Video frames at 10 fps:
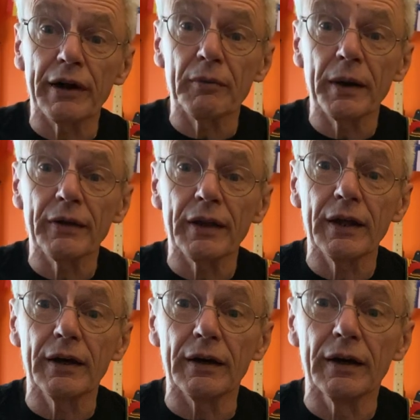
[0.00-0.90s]
How about
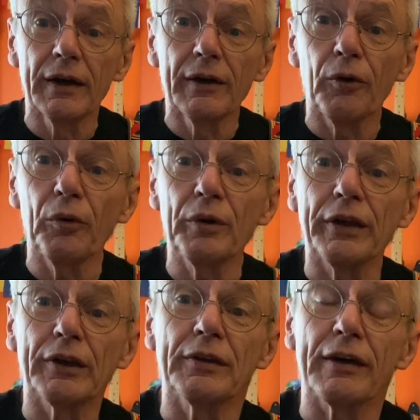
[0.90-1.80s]
that? Or
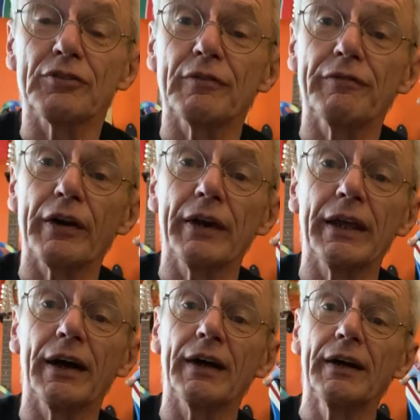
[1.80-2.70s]
you could have some
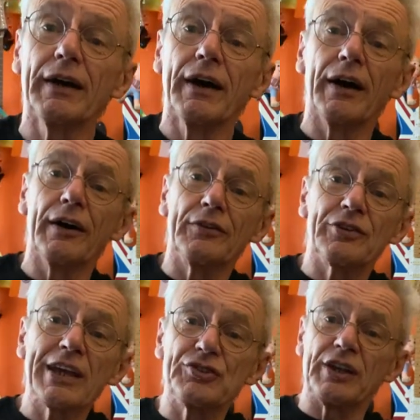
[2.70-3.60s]
very uh, uh,
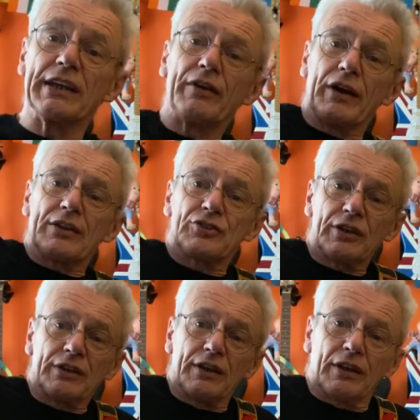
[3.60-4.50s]
tasty lyrics,
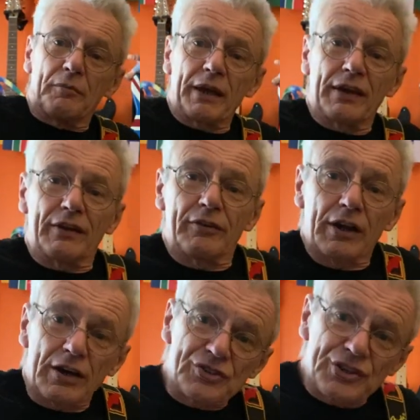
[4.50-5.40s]
couldn't you? You could make it a
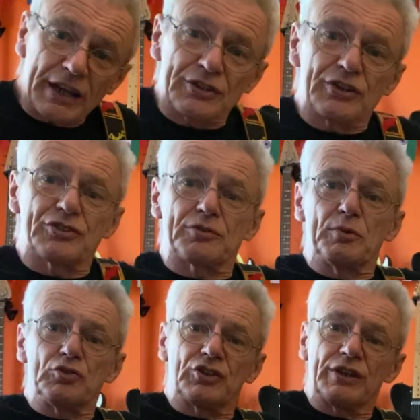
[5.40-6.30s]
nice, sexy,
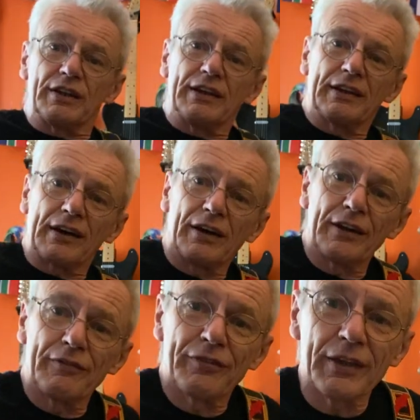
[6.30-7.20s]
smoochy kind
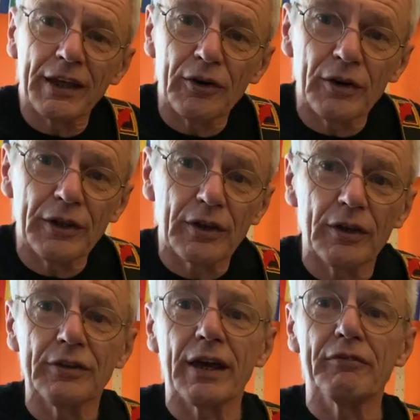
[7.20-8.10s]
of thing, or you
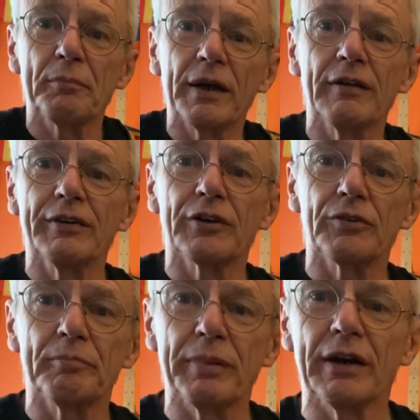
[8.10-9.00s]
could have a bit of a
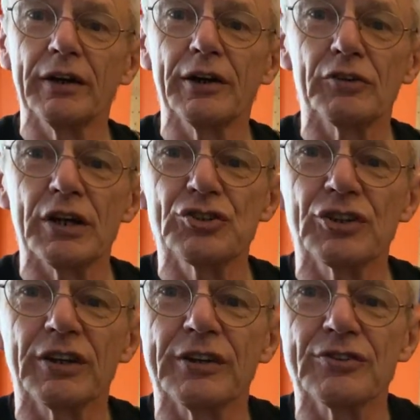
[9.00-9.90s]
punk
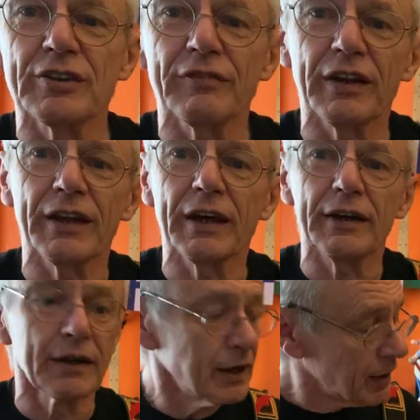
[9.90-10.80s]
aggression and stuff like
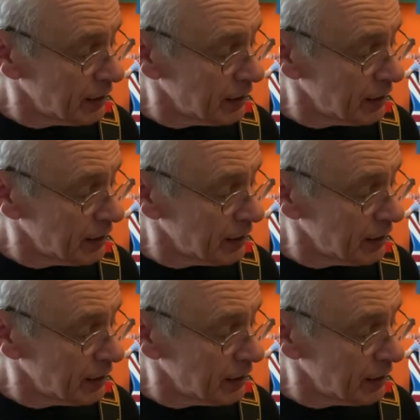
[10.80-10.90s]
that.